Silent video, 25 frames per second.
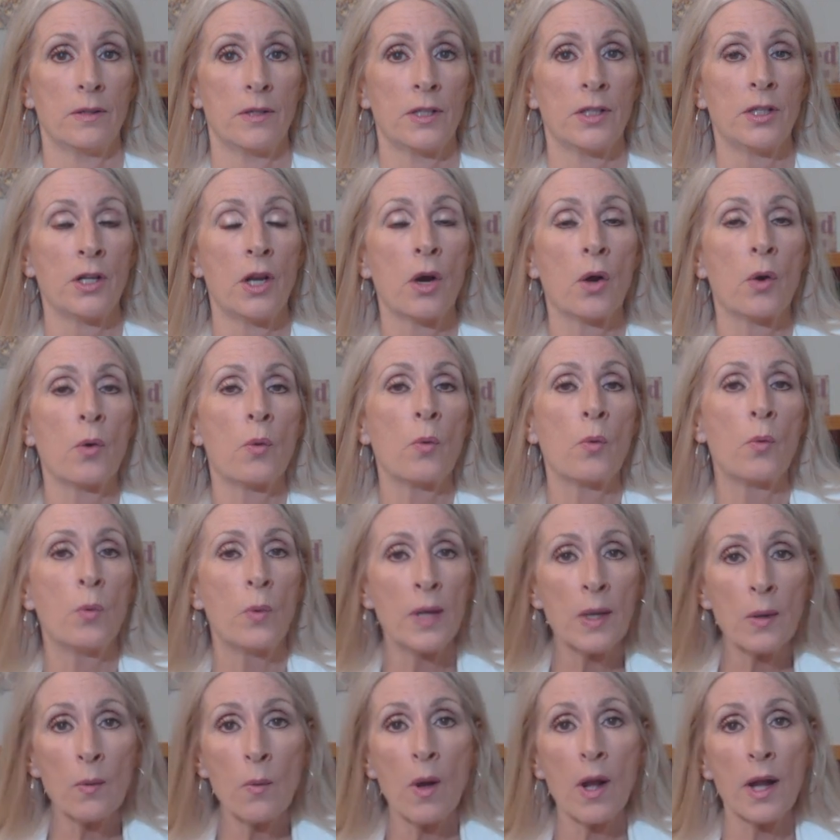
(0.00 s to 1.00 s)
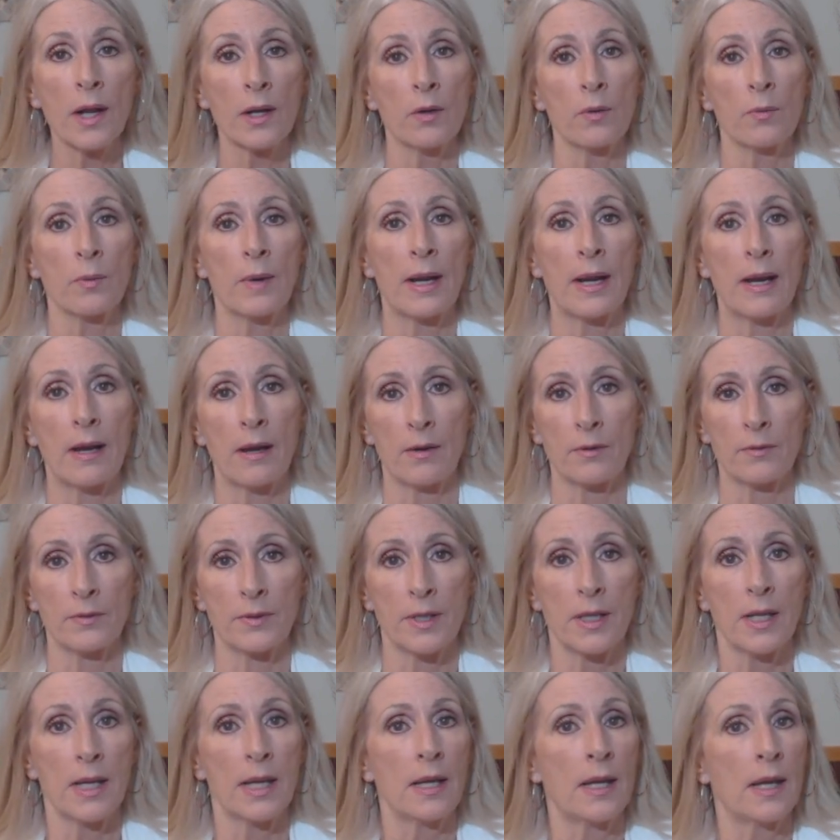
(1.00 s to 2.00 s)
You know, we walk
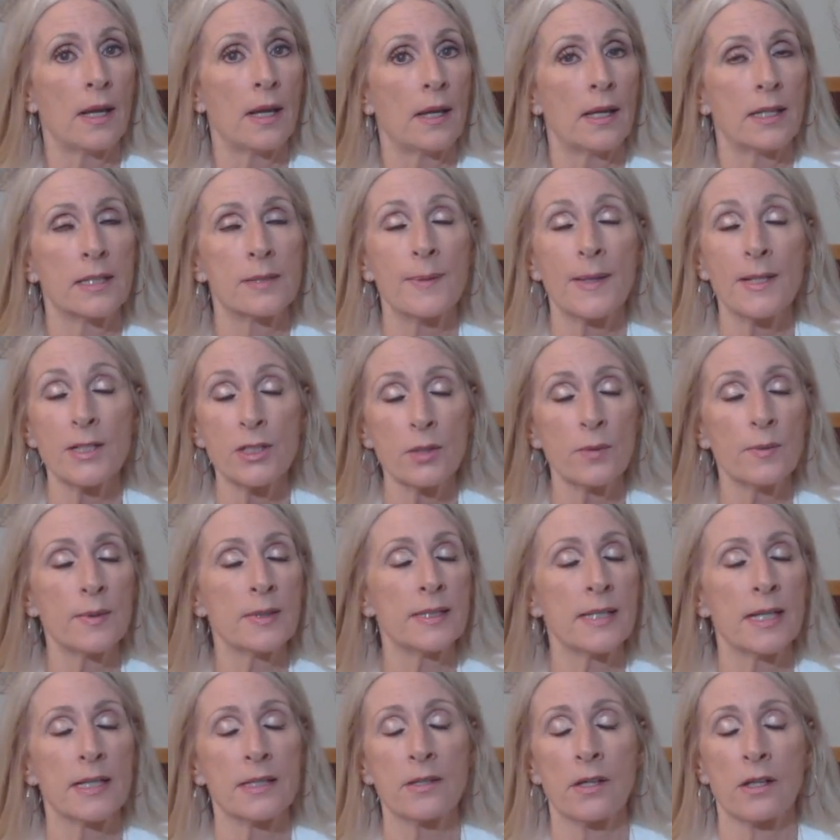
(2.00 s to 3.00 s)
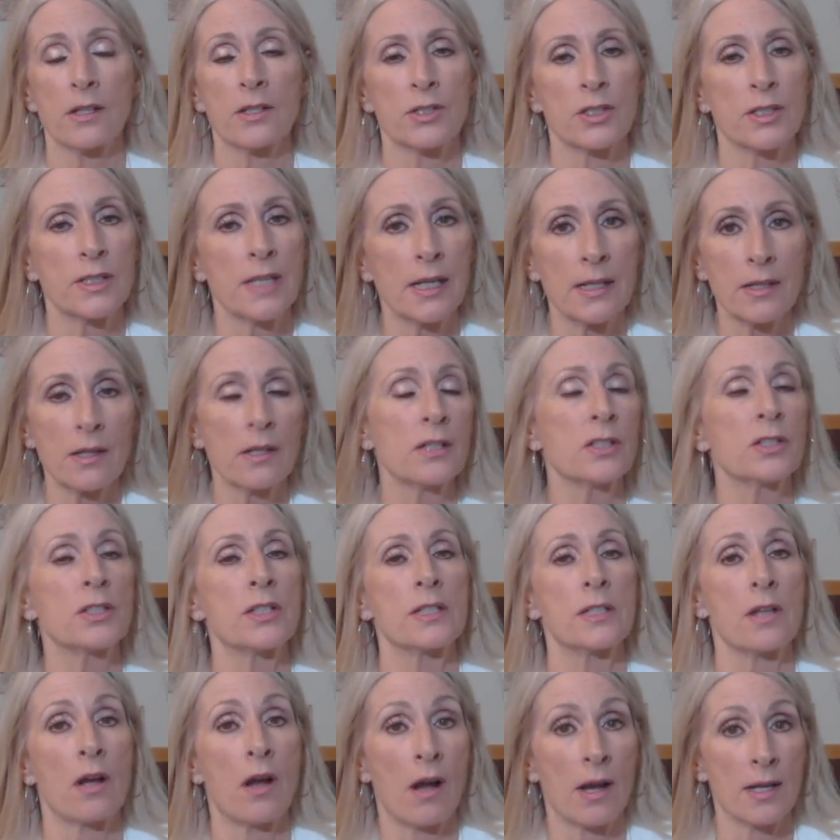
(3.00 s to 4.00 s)
around, especially with technology.
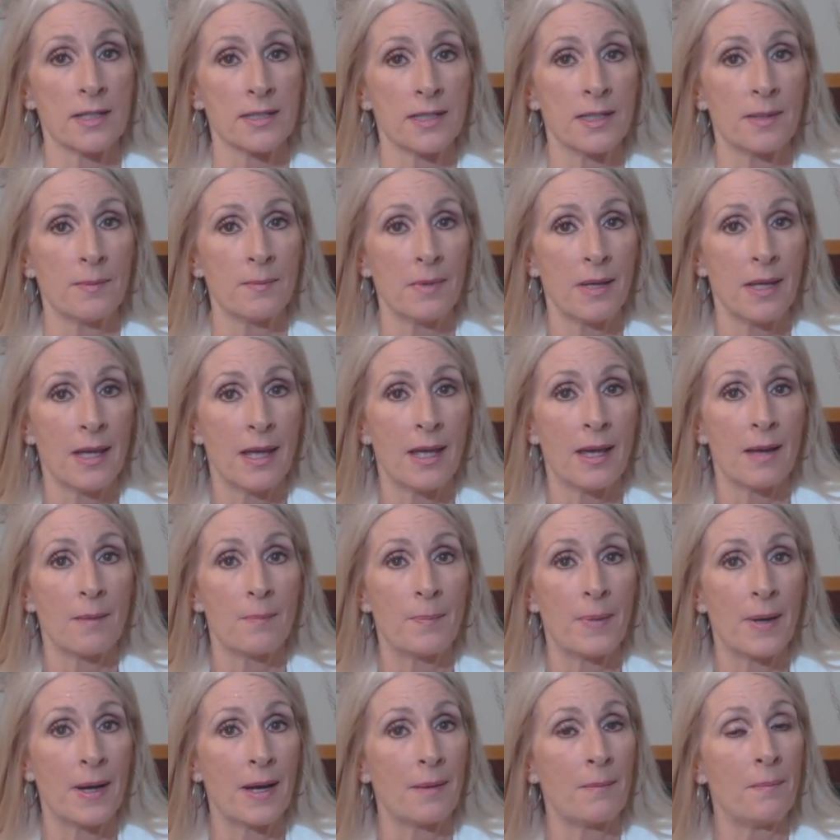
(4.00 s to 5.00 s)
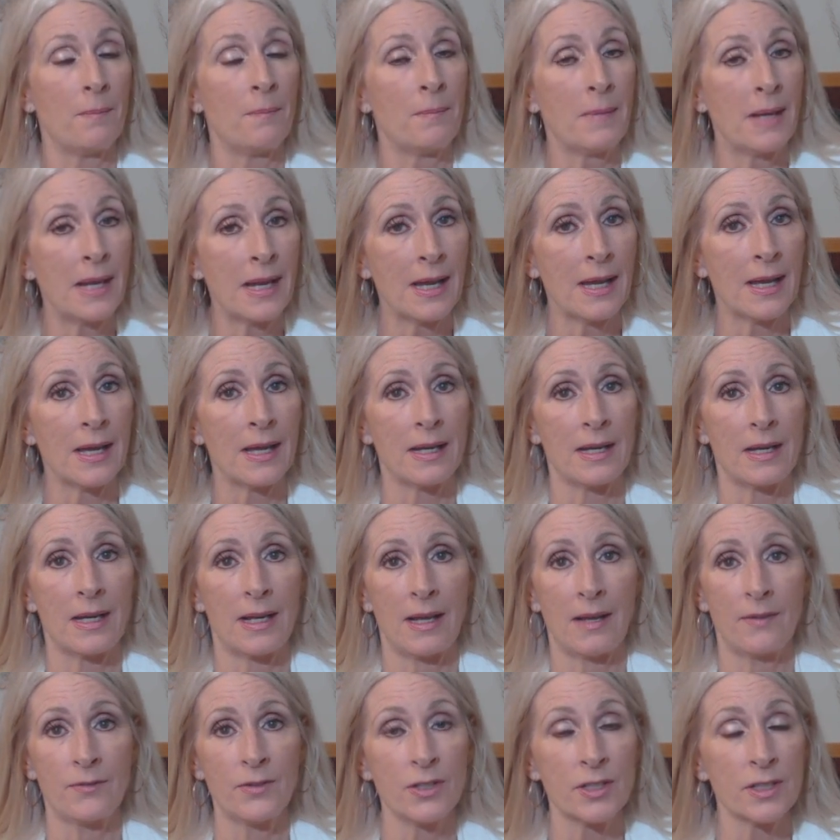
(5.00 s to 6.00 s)
Technology's awesome, but man,
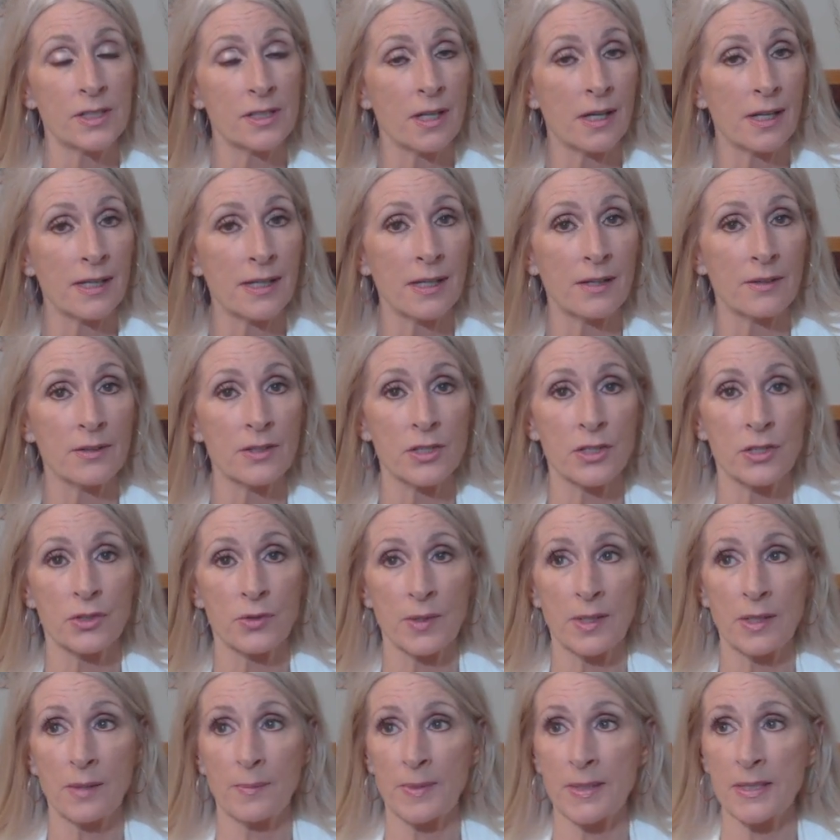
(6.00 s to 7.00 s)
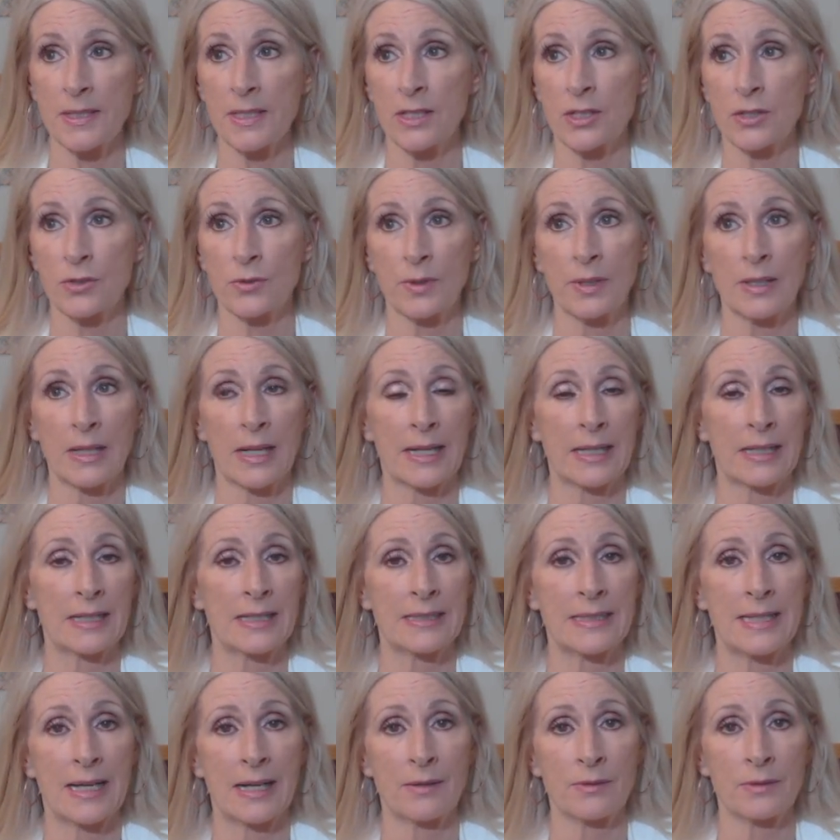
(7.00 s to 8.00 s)
have you just gone down the street, a busy street like in
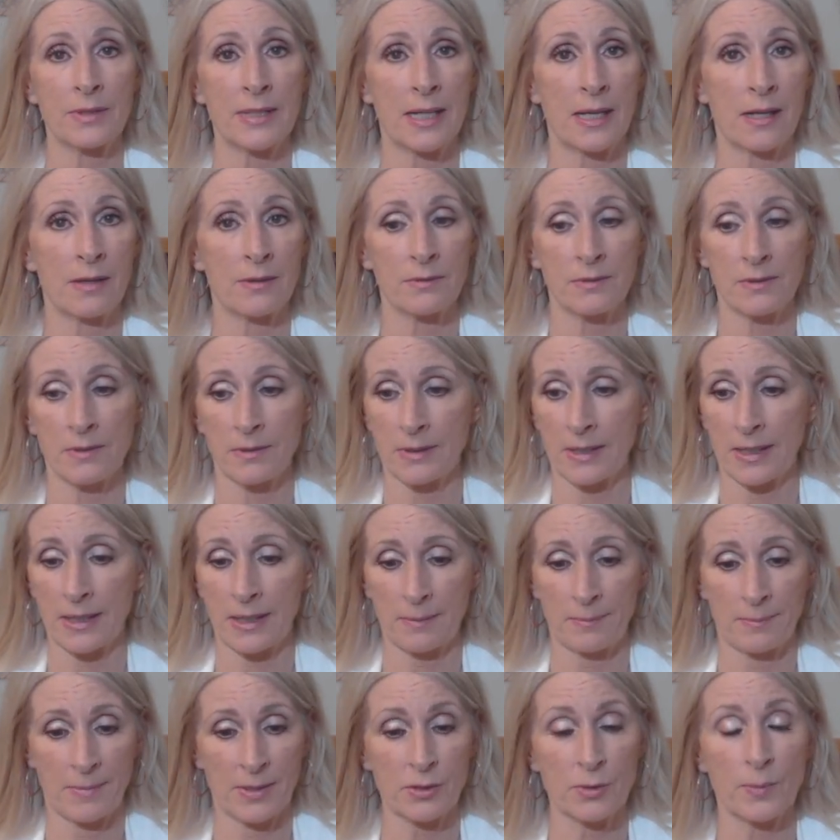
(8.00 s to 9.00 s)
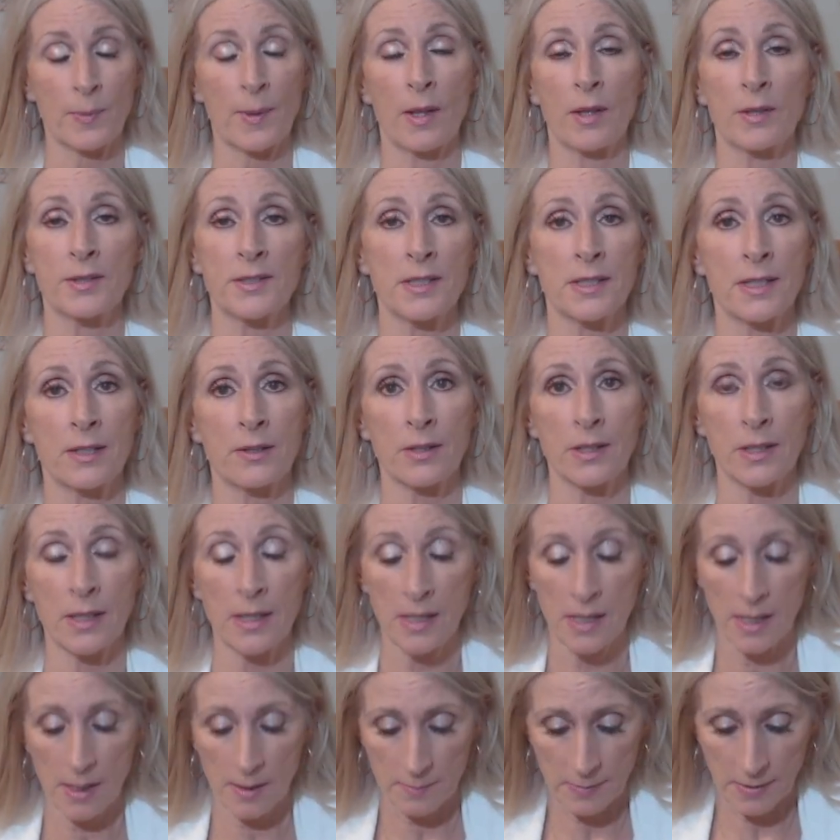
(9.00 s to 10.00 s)
a downtown metropolitan area?
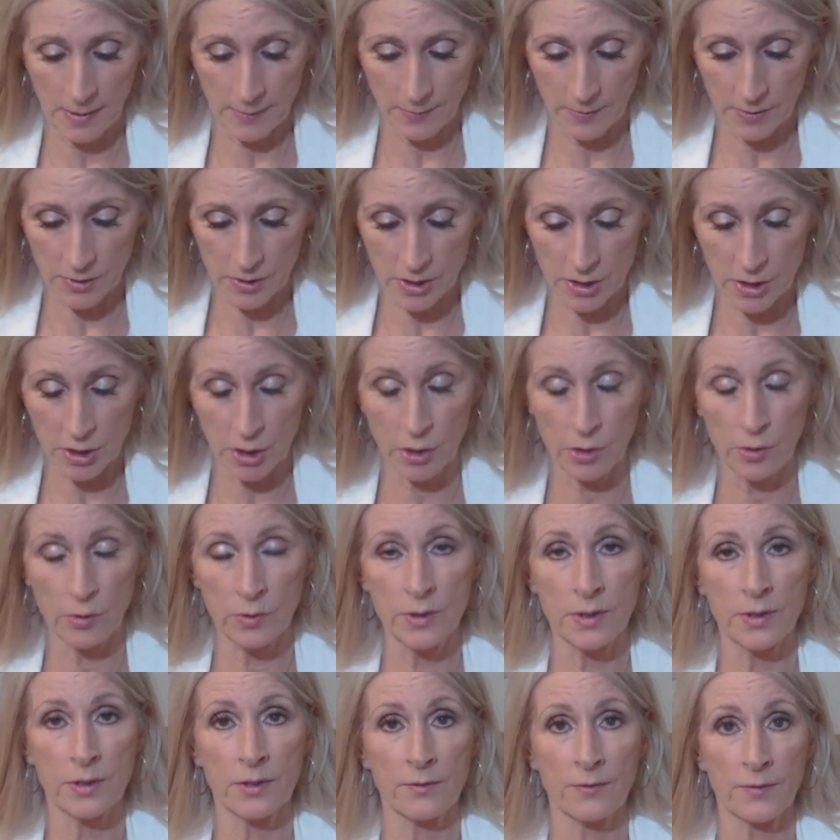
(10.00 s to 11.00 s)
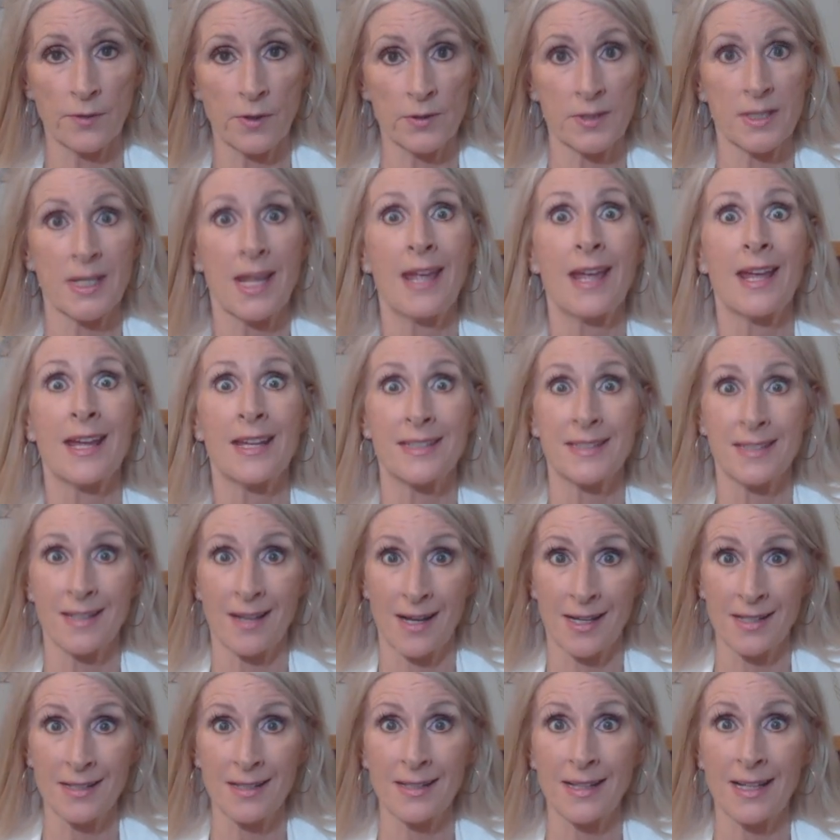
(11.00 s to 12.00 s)
People are just glued to their phones. It's
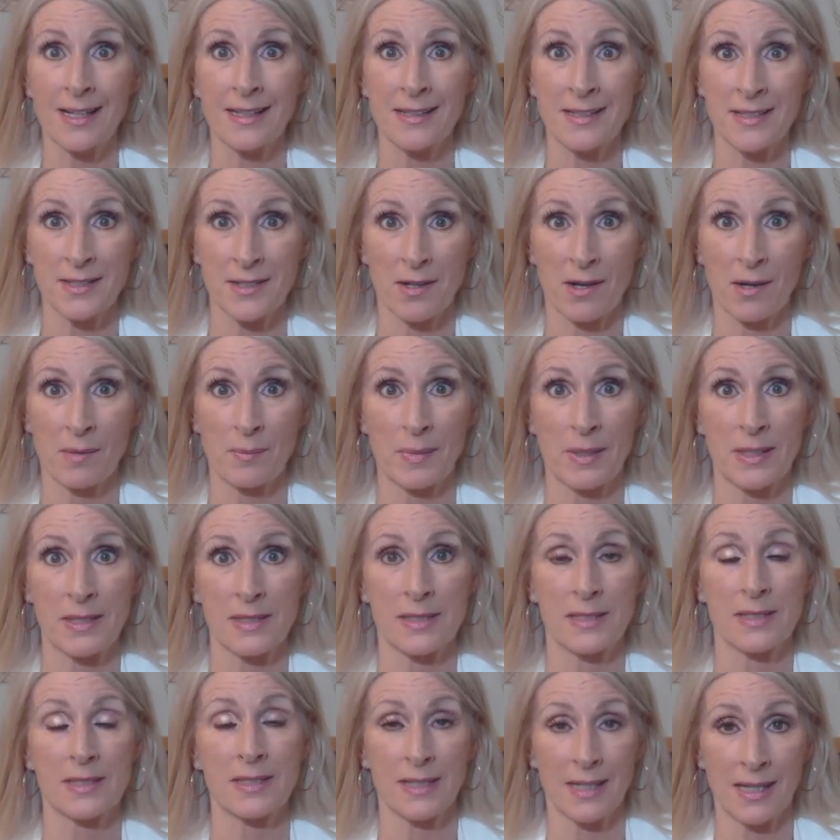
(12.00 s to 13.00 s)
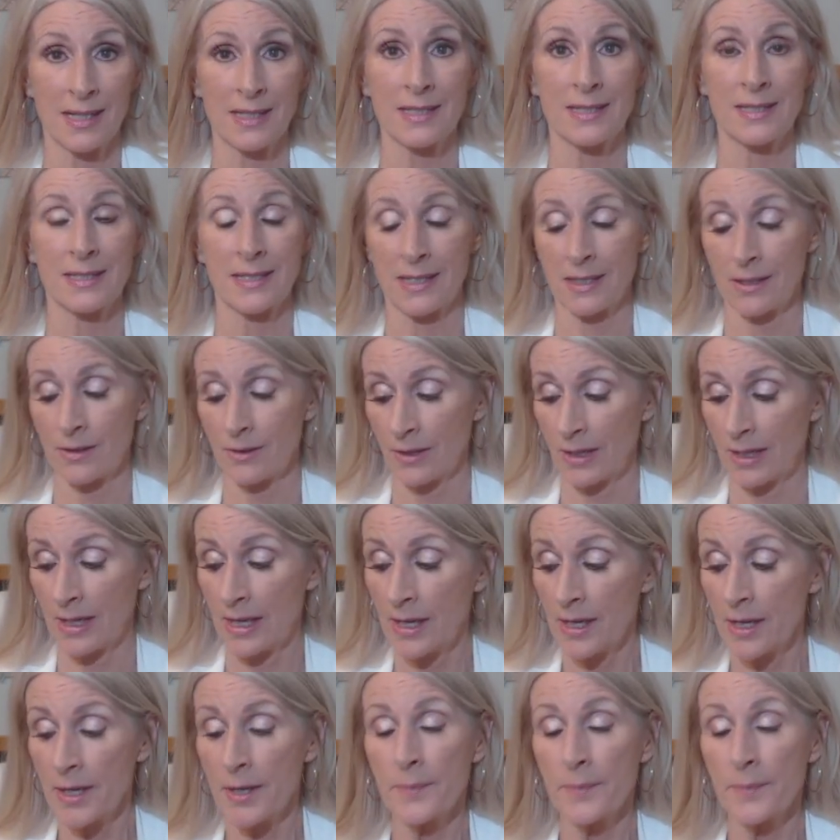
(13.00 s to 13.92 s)
kind of like the zombies. It's kind of scary.